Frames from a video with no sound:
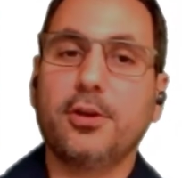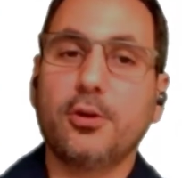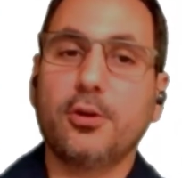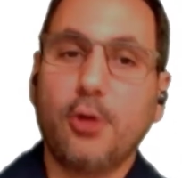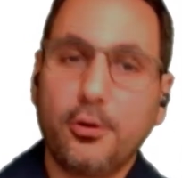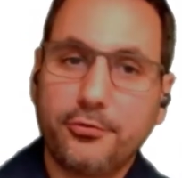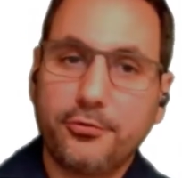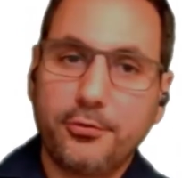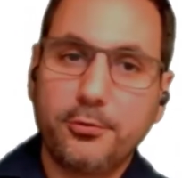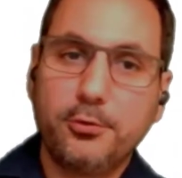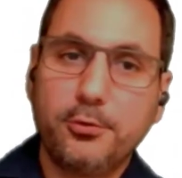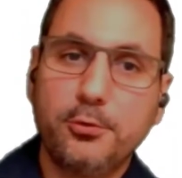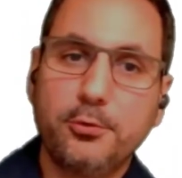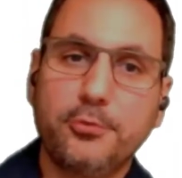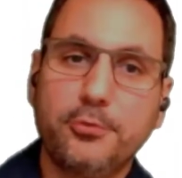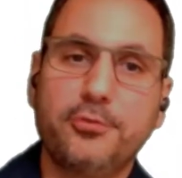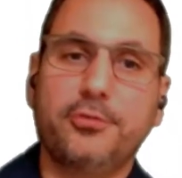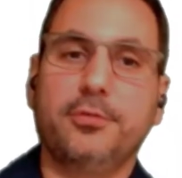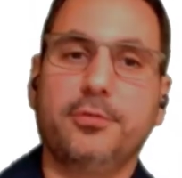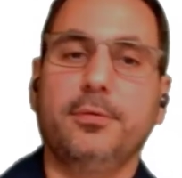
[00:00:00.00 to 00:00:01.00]
You can also
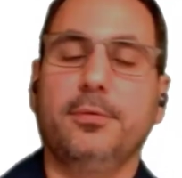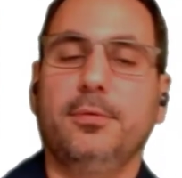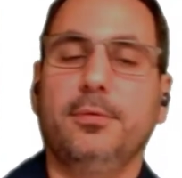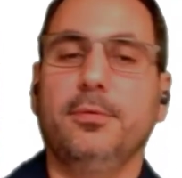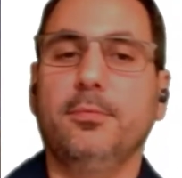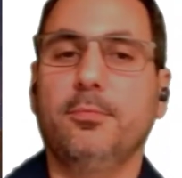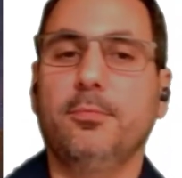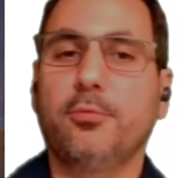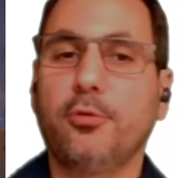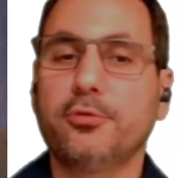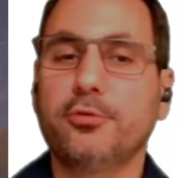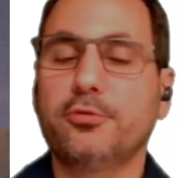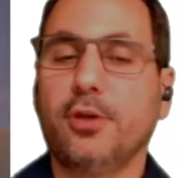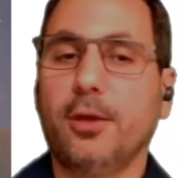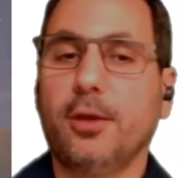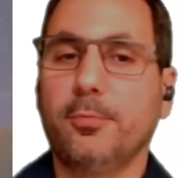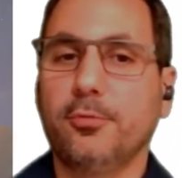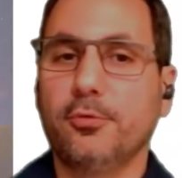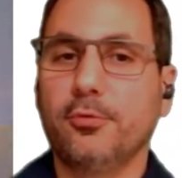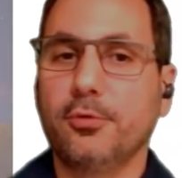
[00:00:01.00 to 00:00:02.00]
use
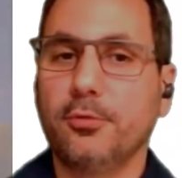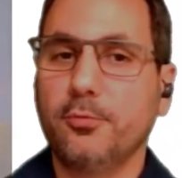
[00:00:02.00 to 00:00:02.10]
Protop.